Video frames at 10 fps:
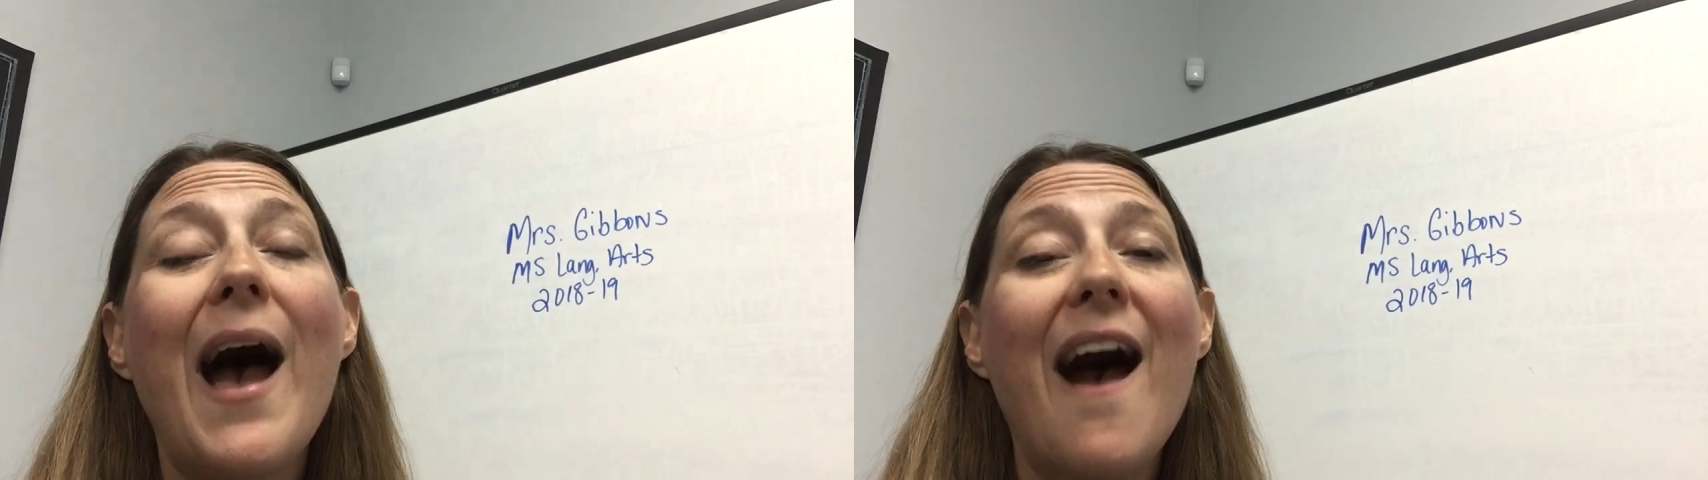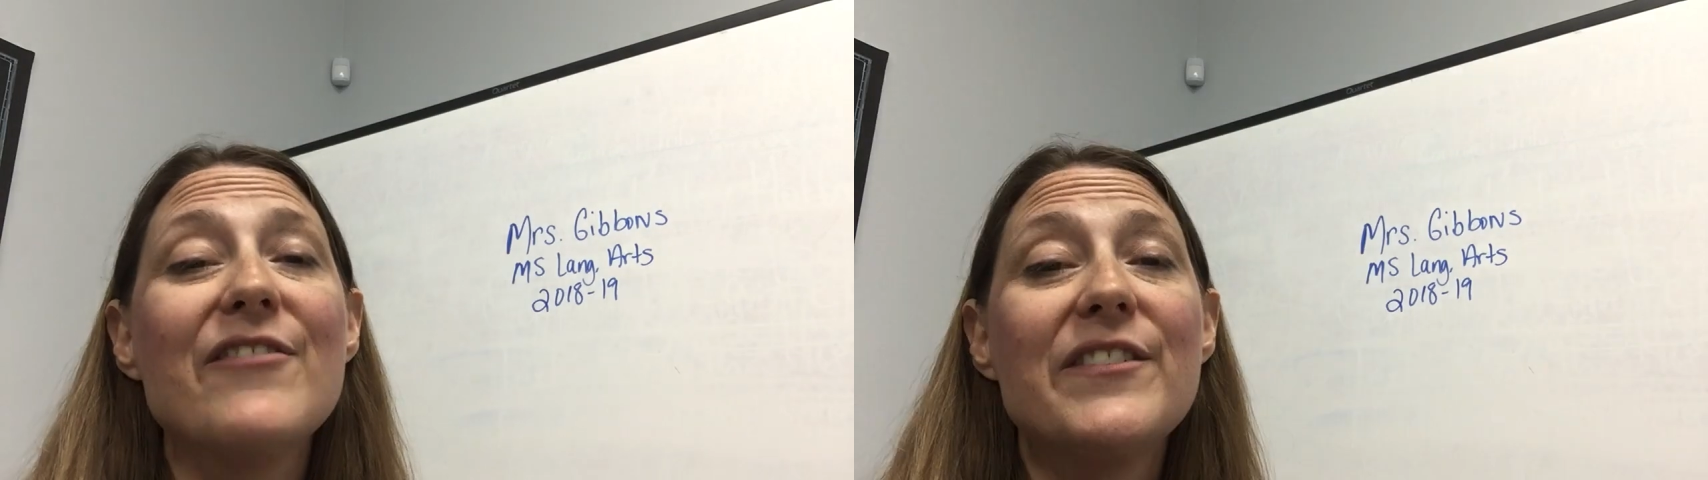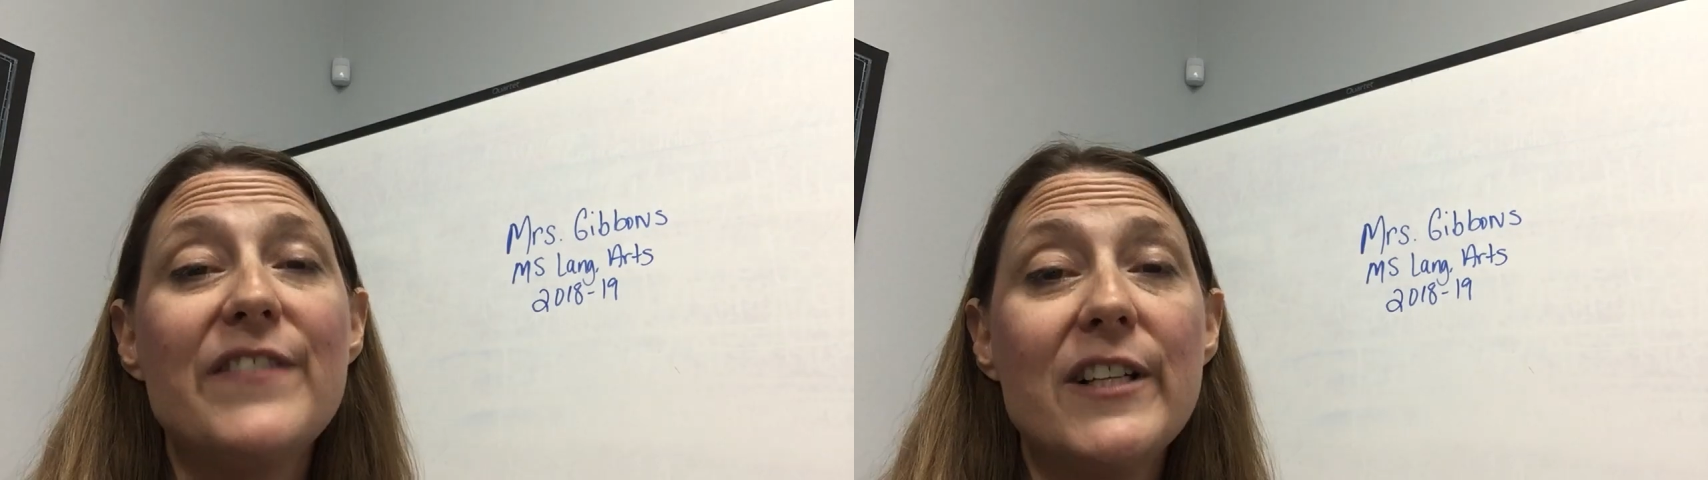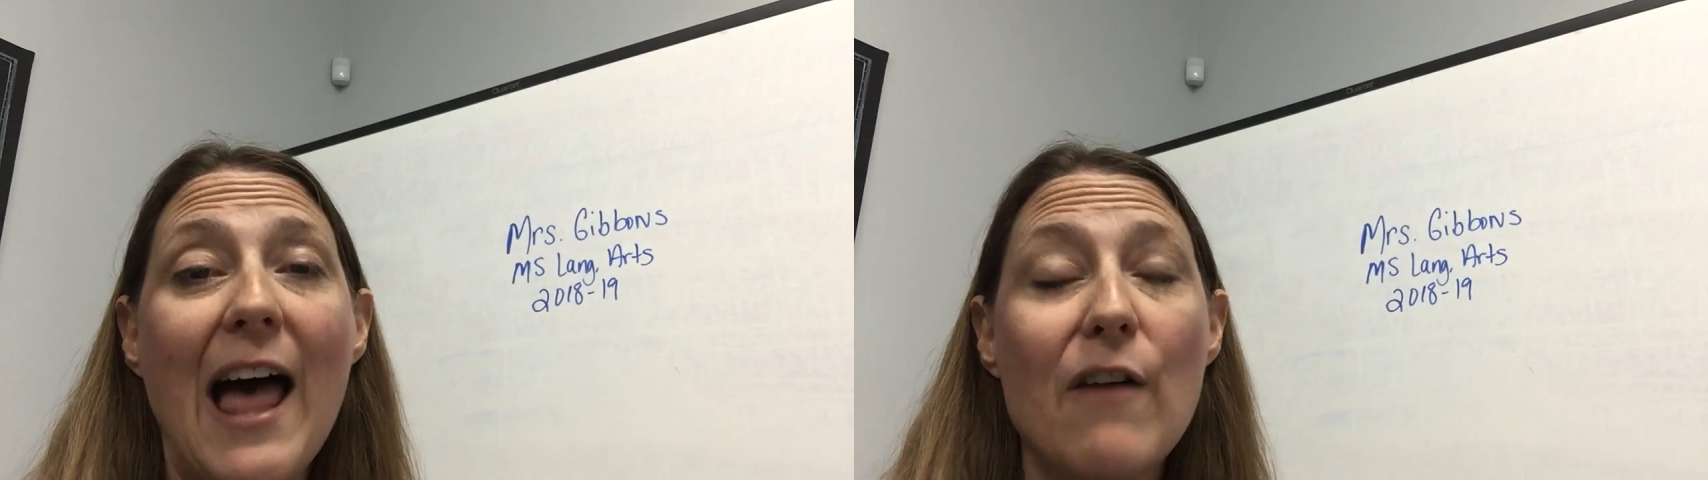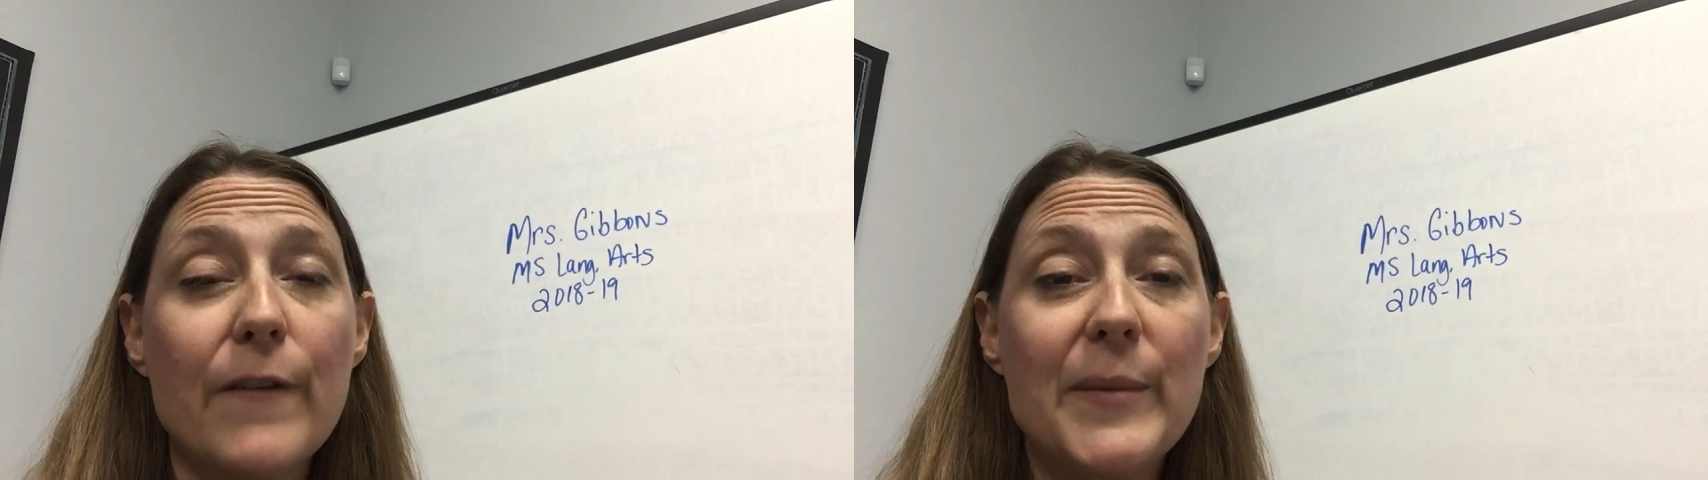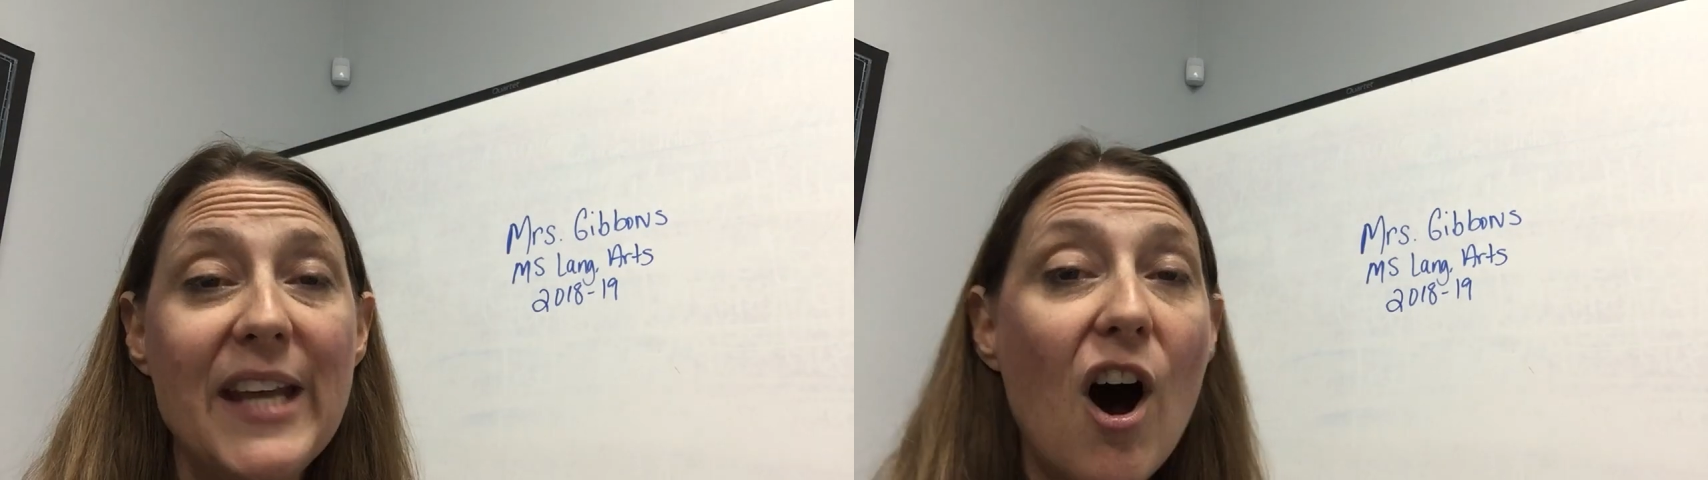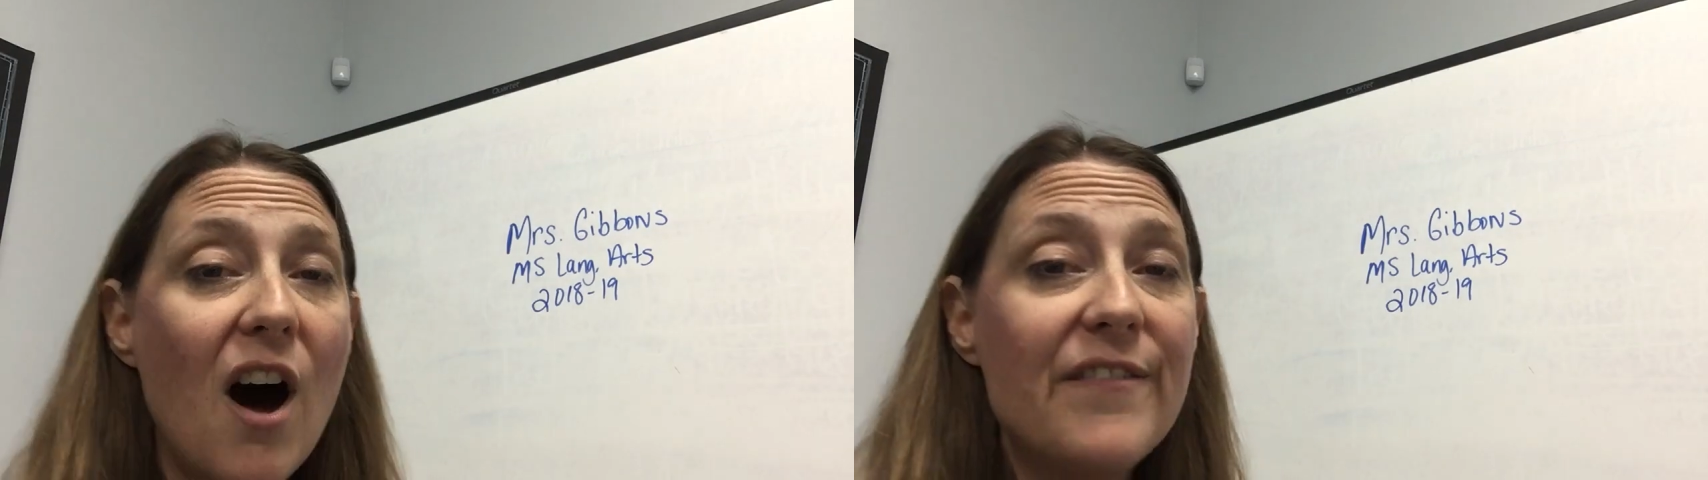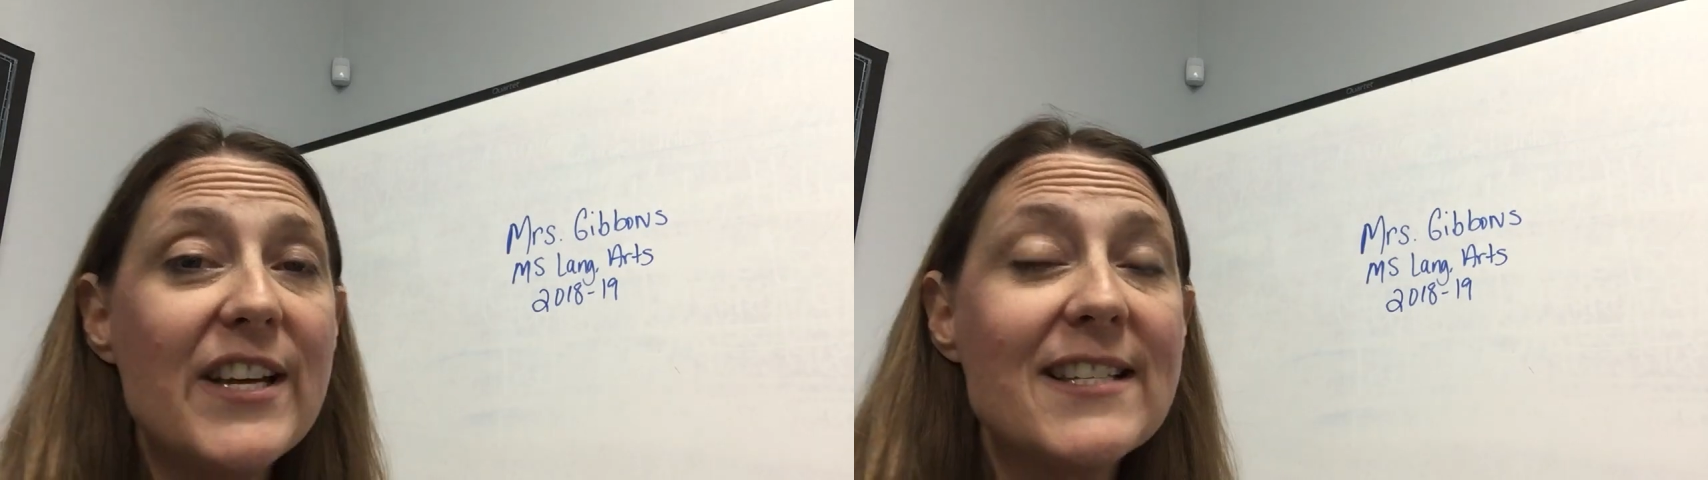have to fill out from the
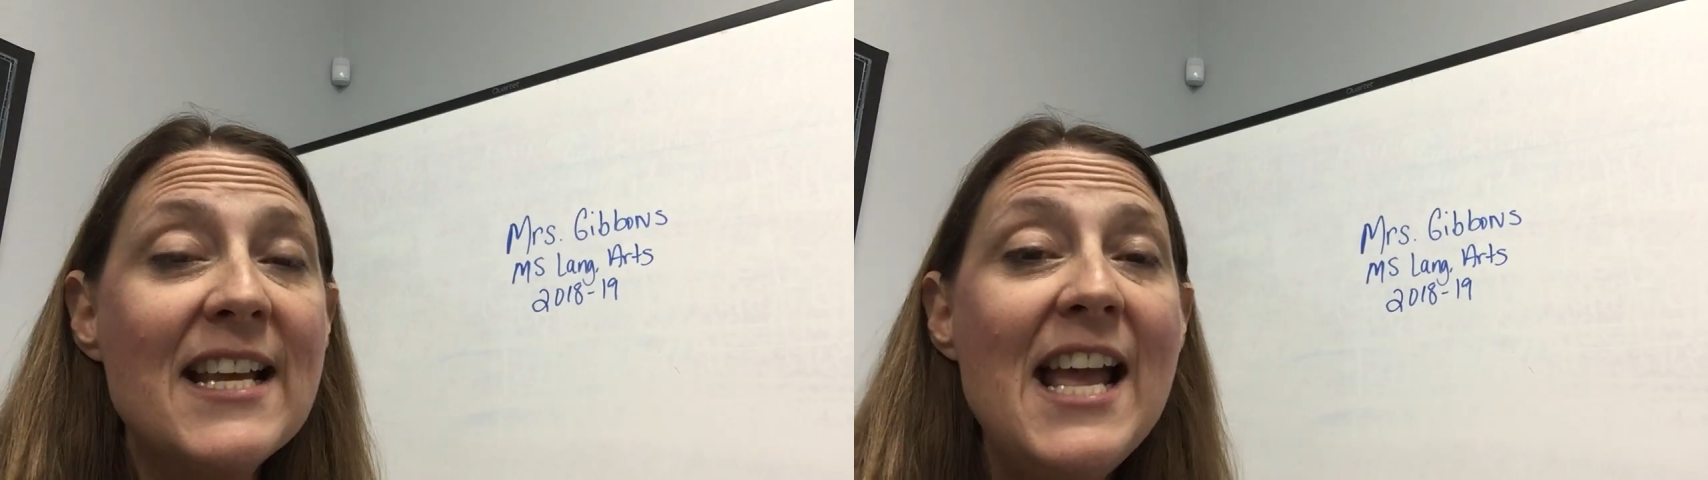office.